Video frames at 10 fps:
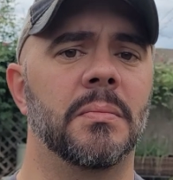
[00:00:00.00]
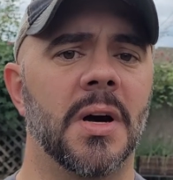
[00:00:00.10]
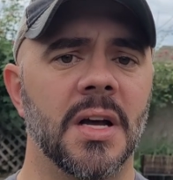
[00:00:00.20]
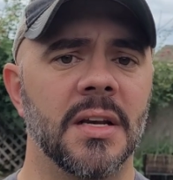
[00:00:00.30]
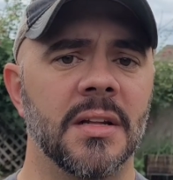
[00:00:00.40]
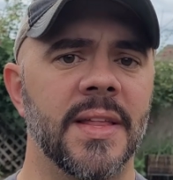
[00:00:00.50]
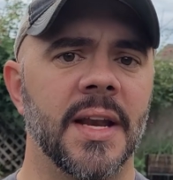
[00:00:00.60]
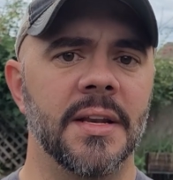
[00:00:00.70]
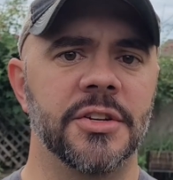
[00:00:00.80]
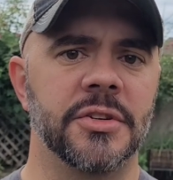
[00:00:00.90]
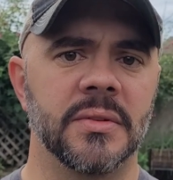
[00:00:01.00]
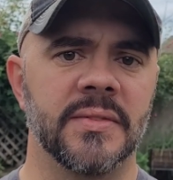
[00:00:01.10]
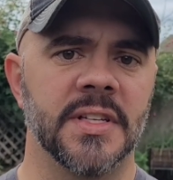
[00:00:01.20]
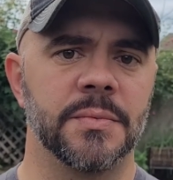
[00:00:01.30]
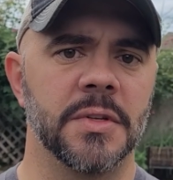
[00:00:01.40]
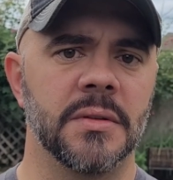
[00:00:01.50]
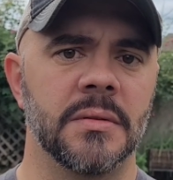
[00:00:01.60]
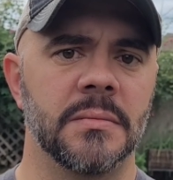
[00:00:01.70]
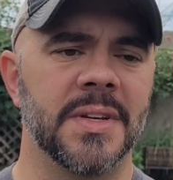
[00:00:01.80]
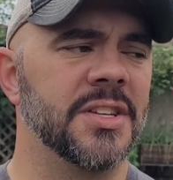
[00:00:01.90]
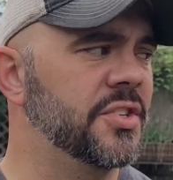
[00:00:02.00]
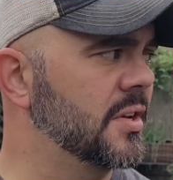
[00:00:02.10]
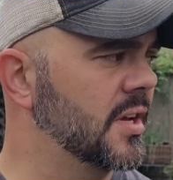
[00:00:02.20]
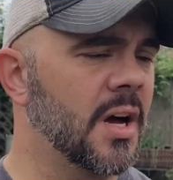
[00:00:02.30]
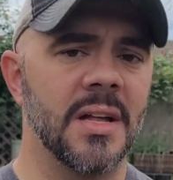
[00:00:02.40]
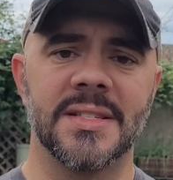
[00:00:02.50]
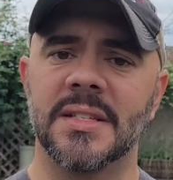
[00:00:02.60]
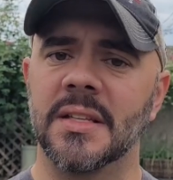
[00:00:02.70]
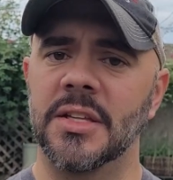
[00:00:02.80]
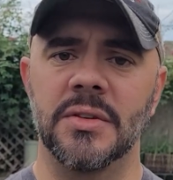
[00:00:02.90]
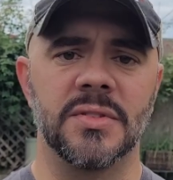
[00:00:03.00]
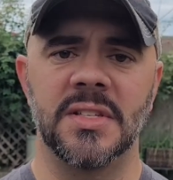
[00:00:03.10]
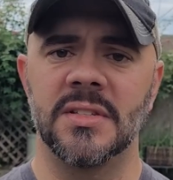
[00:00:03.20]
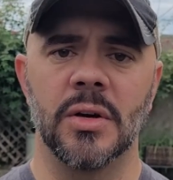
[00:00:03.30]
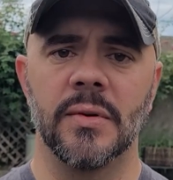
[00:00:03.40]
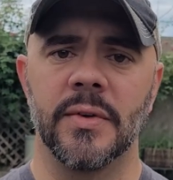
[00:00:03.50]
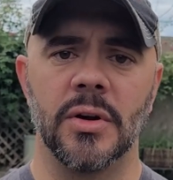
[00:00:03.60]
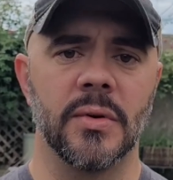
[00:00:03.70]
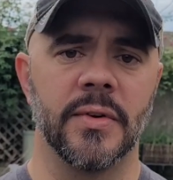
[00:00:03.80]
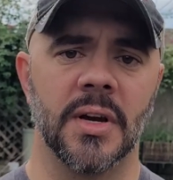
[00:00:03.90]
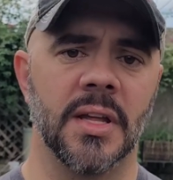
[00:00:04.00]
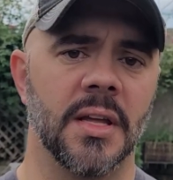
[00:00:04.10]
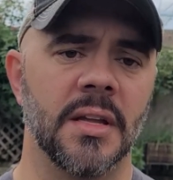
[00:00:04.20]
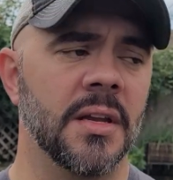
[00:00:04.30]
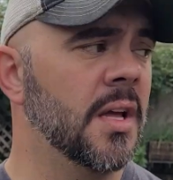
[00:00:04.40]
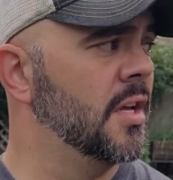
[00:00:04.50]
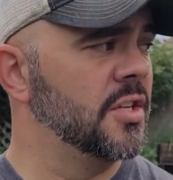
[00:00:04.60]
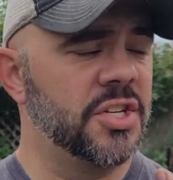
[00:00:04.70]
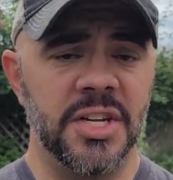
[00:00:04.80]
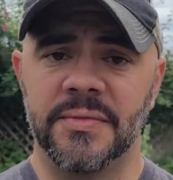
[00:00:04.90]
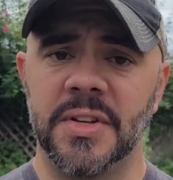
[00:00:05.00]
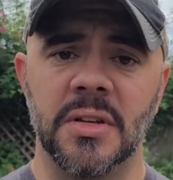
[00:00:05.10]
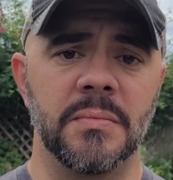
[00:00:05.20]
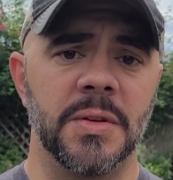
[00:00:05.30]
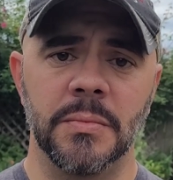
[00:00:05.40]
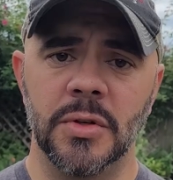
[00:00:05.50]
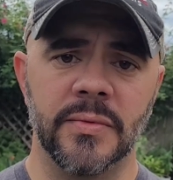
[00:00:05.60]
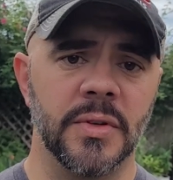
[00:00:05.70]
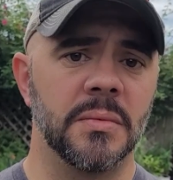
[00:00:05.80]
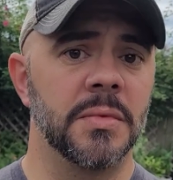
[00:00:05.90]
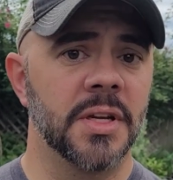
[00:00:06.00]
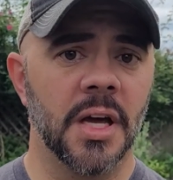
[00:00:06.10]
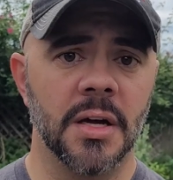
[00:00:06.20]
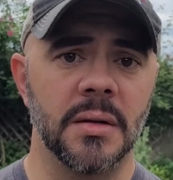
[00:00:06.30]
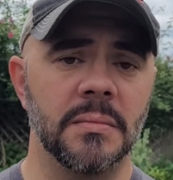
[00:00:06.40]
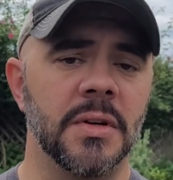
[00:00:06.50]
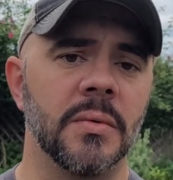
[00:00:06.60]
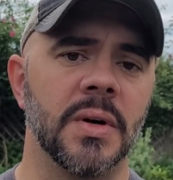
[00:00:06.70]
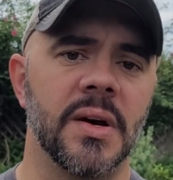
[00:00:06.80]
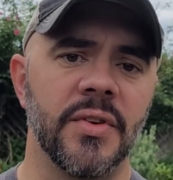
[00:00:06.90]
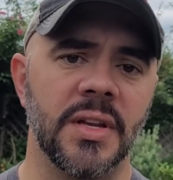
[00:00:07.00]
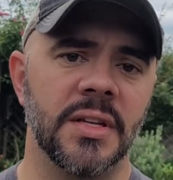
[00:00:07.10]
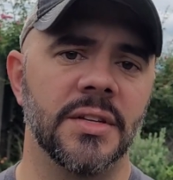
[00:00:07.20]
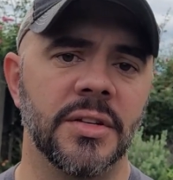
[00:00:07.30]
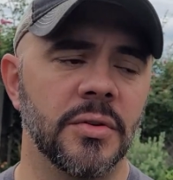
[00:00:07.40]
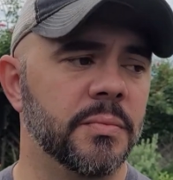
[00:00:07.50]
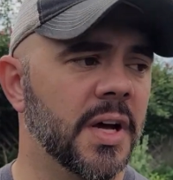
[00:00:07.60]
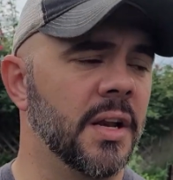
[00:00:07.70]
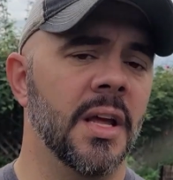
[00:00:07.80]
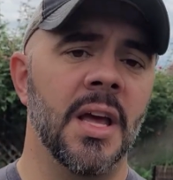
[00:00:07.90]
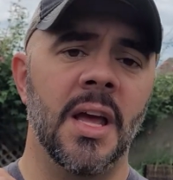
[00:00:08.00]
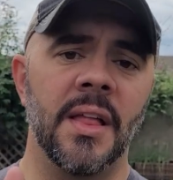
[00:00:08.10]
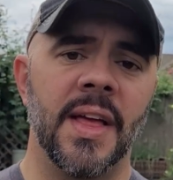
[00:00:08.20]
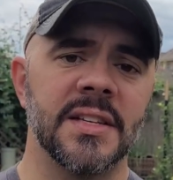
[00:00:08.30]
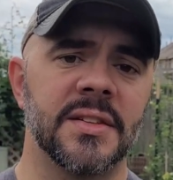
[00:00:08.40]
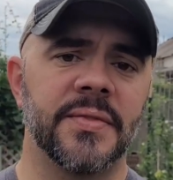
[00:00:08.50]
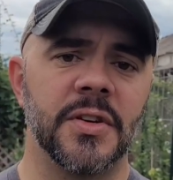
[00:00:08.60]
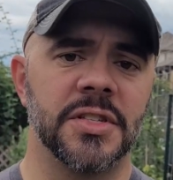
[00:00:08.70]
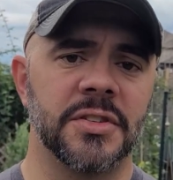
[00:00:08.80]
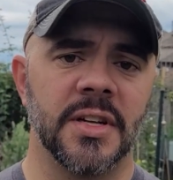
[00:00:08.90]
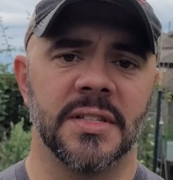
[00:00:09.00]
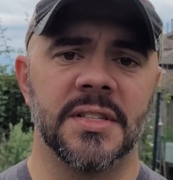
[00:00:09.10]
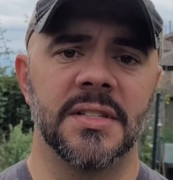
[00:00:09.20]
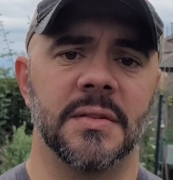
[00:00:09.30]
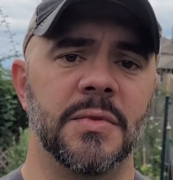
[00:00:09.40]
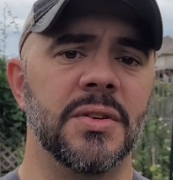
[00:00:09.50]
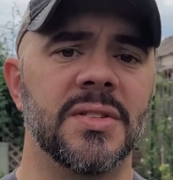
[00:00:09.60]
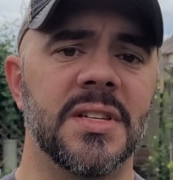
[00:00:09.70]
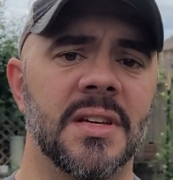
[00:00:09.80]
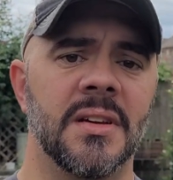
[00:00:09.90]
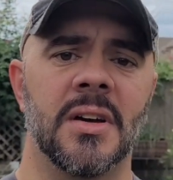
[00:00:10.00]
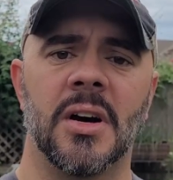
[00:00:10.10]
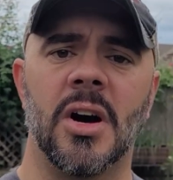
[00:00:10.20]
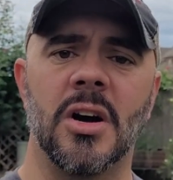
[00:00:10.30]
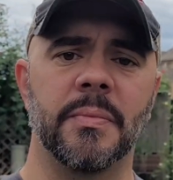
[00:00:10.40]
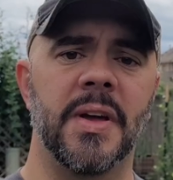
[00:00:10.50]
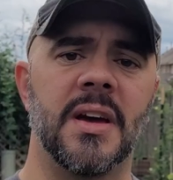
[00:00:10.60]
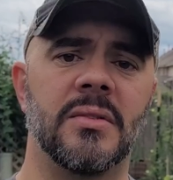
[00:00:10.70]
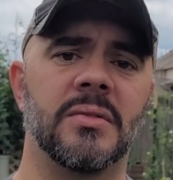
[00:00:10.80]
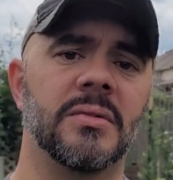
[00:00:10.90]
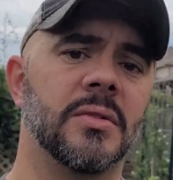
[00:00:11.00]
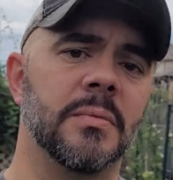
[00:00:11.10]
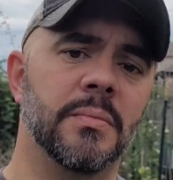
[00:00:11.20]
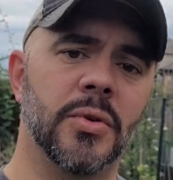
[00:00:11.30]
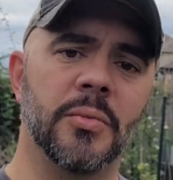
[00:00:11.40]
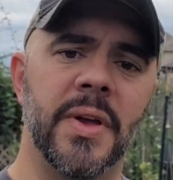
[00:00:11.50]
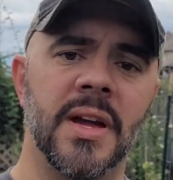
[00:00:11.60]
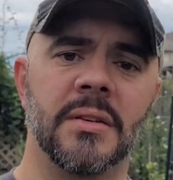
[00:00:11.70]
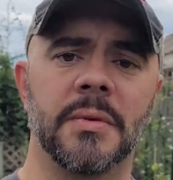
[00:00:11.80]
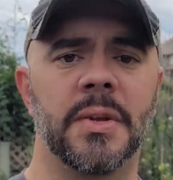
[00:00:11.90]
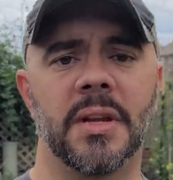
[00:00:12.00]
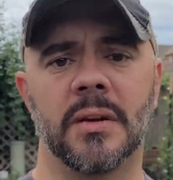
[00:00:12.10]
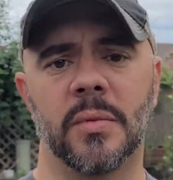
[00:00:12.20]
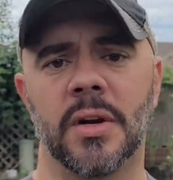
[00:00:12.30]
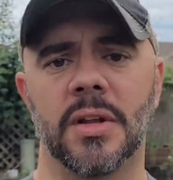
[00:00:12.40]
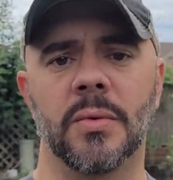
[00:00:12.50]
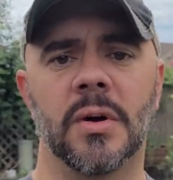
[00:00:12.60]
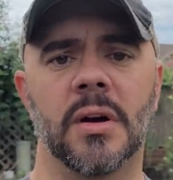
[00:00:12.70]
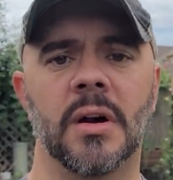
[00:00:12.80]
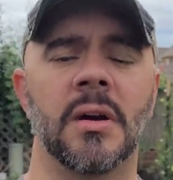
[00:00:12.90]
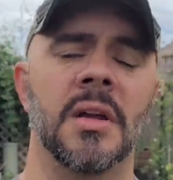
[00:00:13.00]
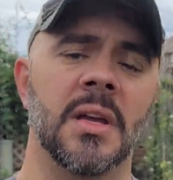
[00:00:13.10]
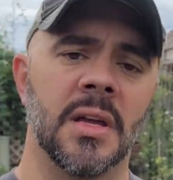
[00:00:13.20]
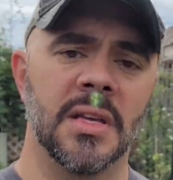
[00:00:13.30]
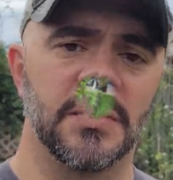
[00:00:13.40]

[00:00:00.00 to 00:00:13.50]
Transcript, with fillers: mind that initial investment because you can constantly use these over and over again. Shift them, move them, cut them, whatever you need to do. But that's the first trellis system. Using hog panel or bull panel, depending on where you are, is